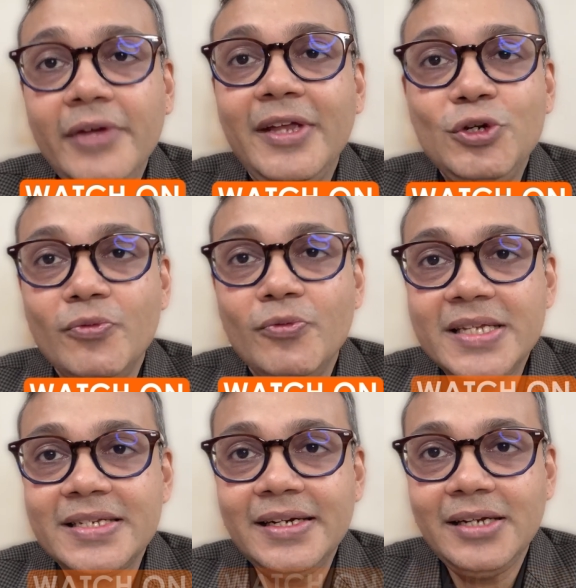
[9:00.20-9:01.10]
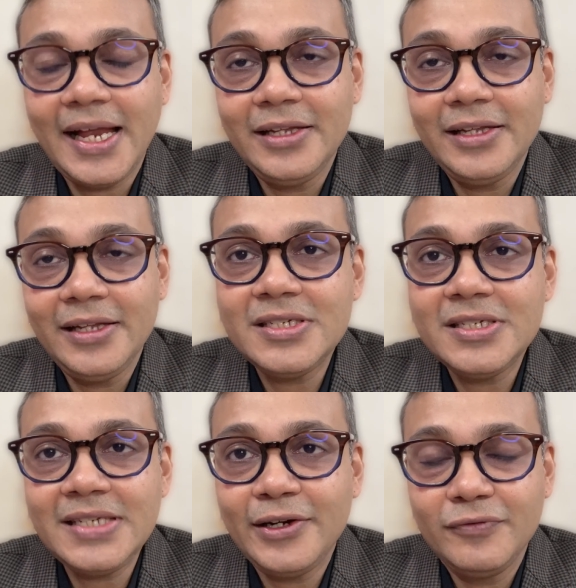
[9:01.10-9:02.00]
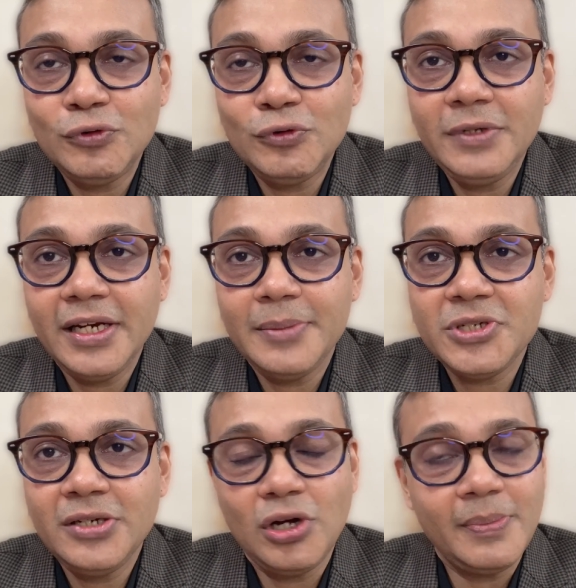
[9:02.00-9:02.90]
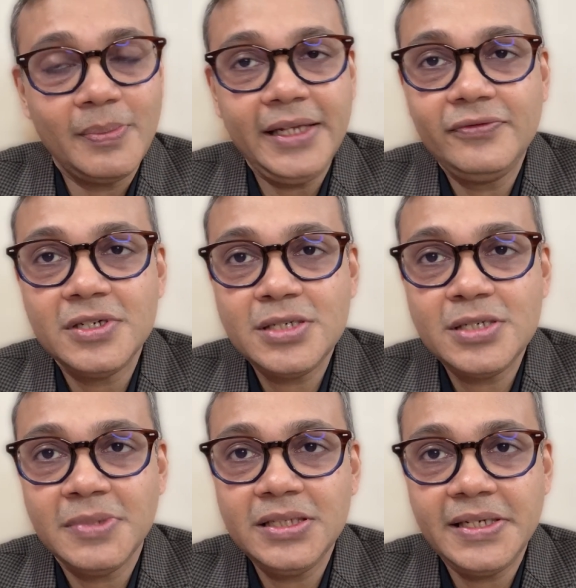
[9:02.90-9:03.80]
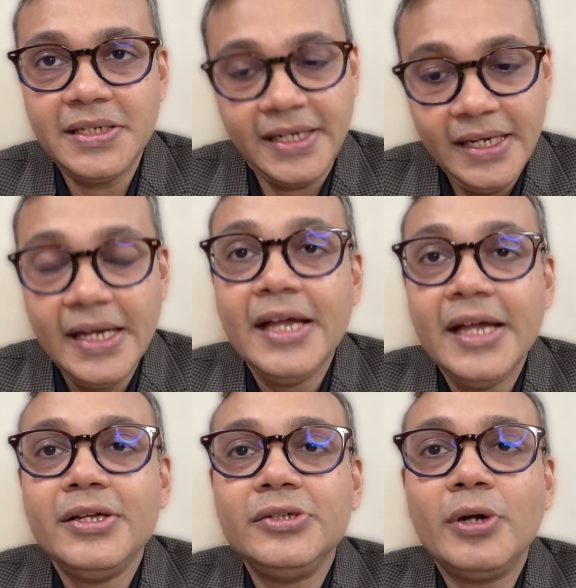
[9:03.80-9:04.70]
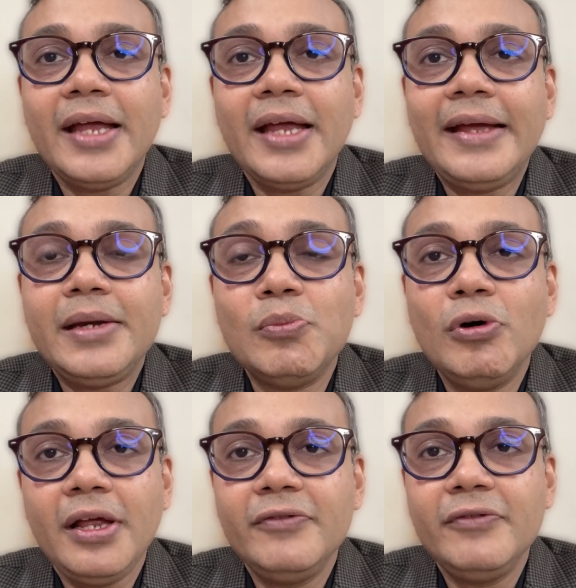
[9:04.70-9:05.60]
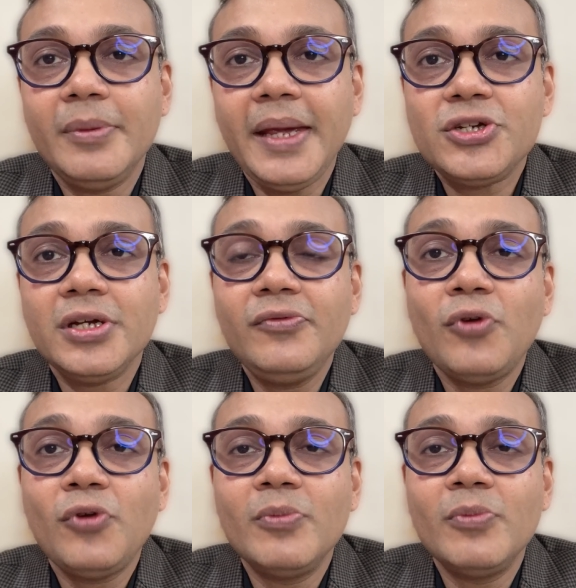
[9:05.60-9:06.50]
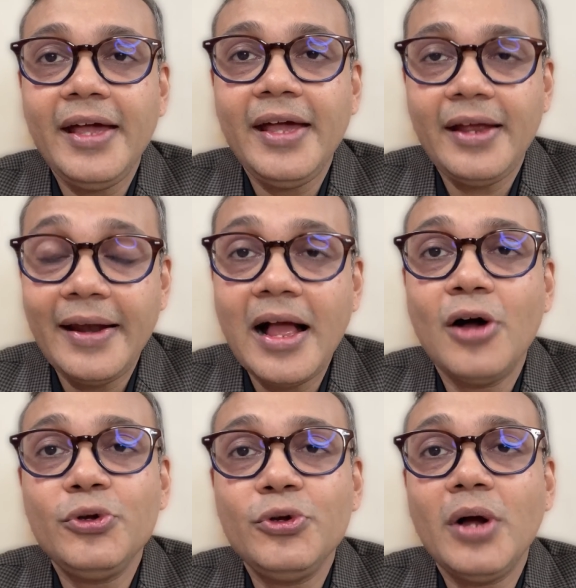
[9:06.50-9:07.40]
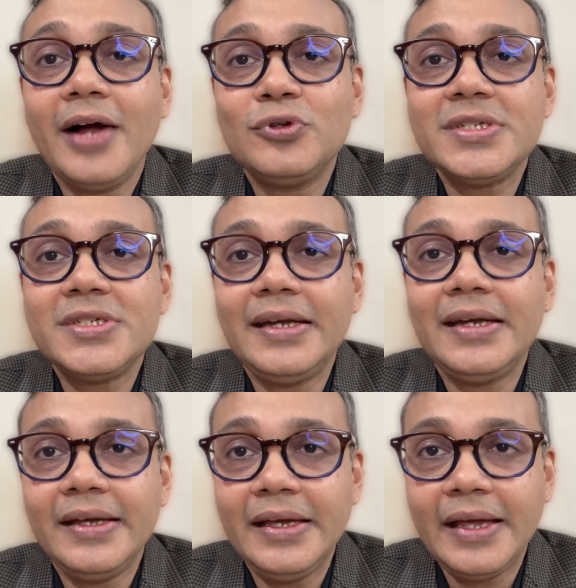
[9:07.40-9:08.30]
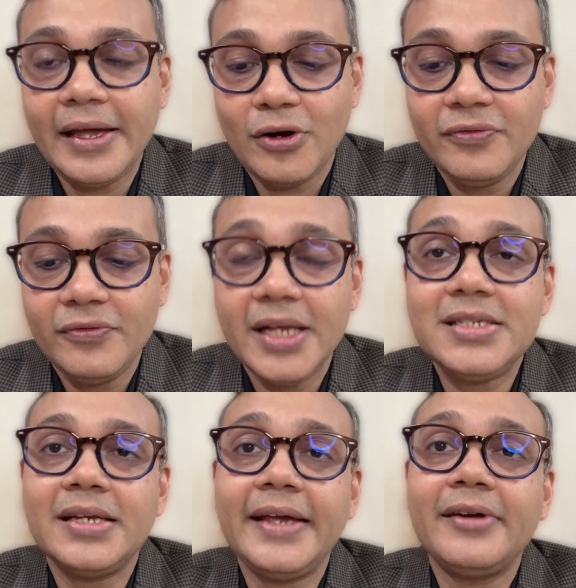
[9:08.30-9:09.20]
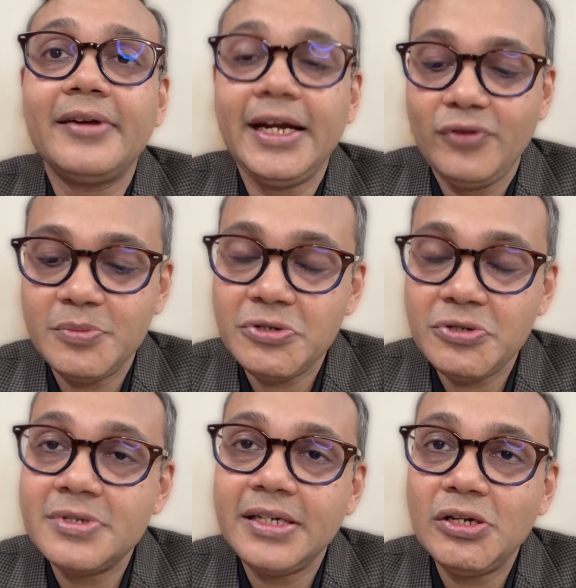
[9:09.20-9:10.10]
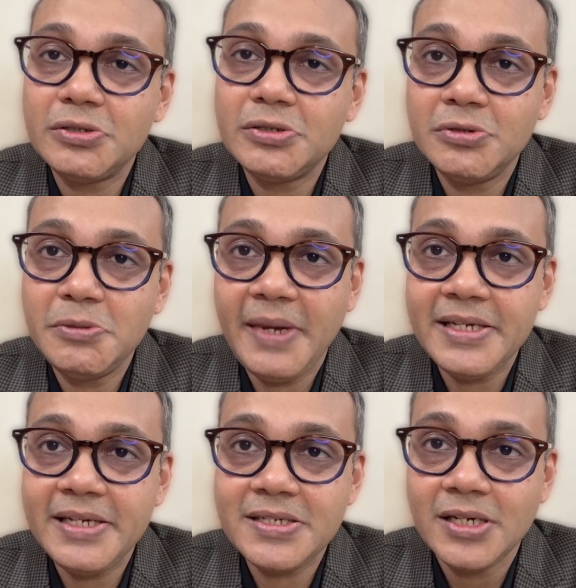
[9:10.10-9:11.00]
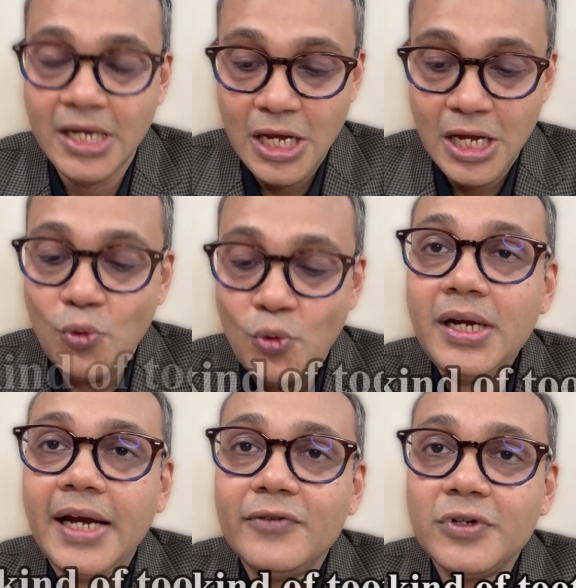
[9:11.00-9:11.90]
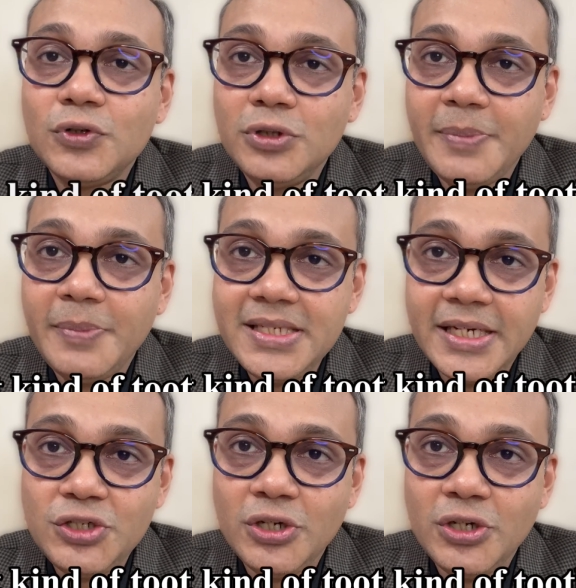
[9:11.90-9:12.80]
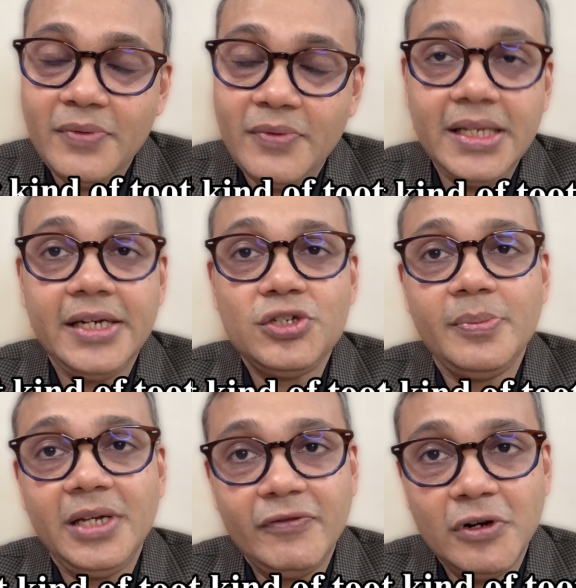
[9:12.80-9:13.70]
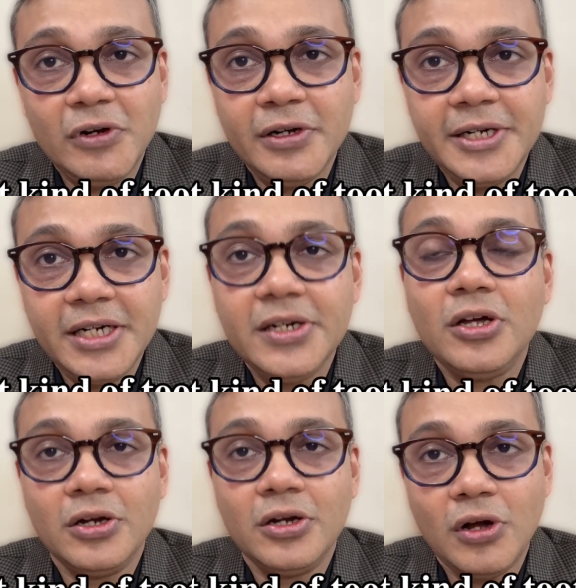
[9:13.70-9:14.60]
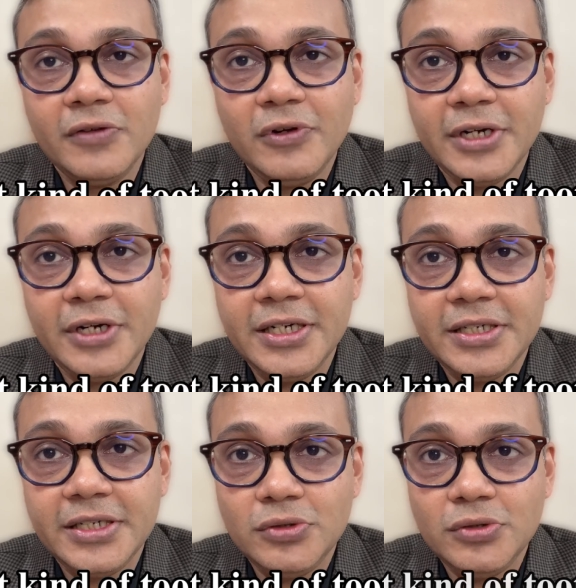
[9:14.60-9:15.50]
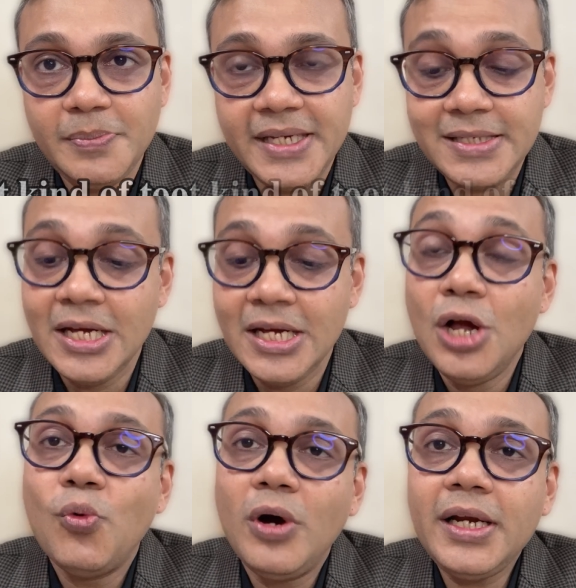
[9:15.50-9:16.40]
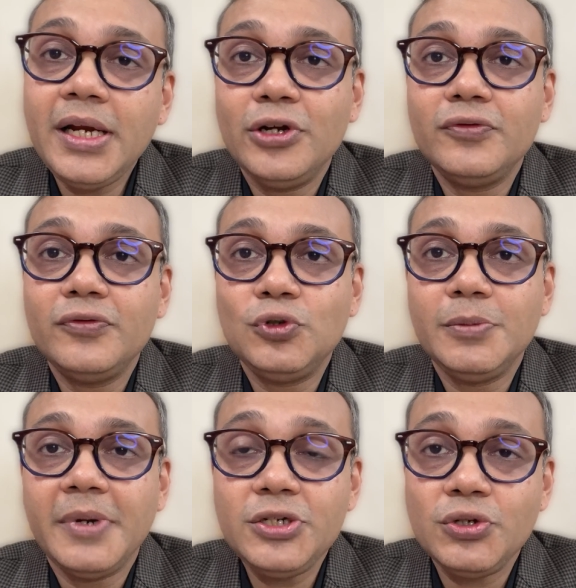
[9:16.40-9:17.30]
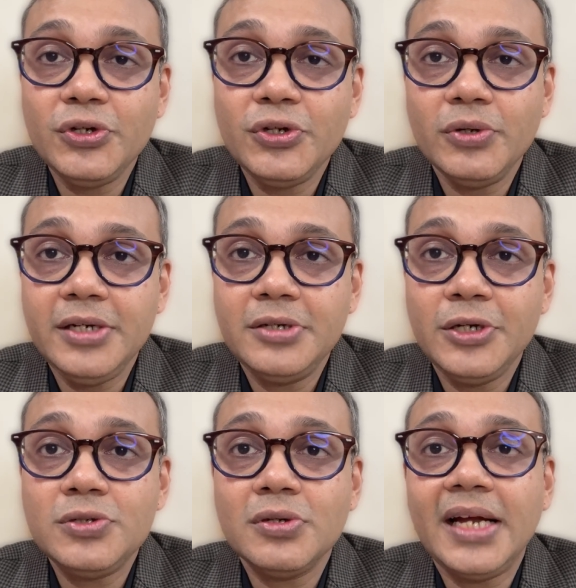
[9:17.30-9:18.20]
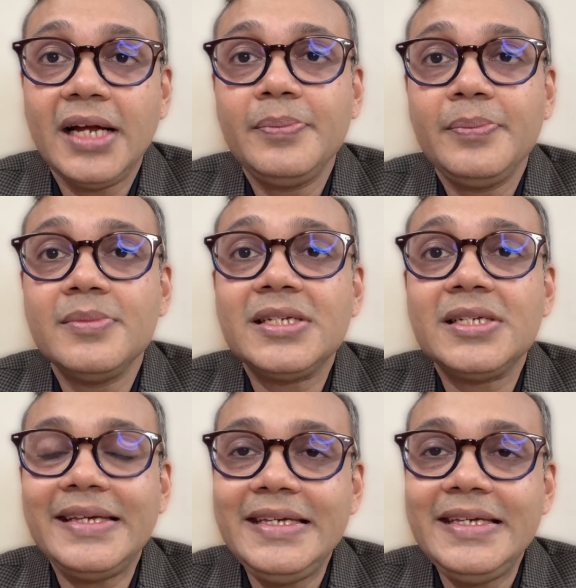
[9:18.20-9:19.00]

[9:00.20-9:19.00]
when you visit at the first sign of tooth eruption or by the first birthday, you can get more information from where and how you have to start taking care of. It's like right from choosing your toothpaste, what kind of a toothpaste it should be, whether it should be a fluoridated or a non-fluoridated toothpaste, what kind of toothbrush should you introduce so that it becomes an